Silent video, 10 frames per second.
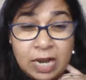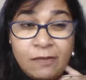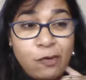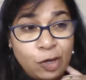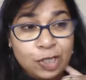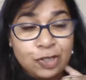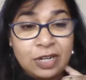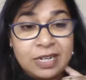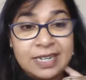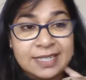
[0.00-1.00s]

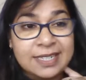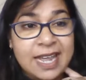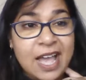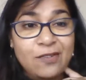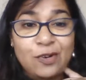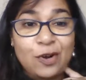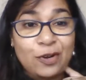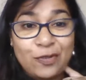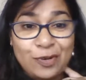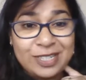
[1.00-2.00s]
unfortunately doesn't have a
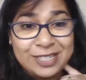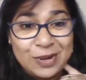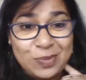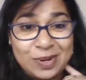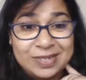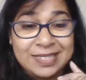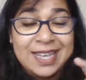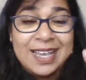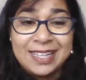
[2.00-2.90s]
lot of original words.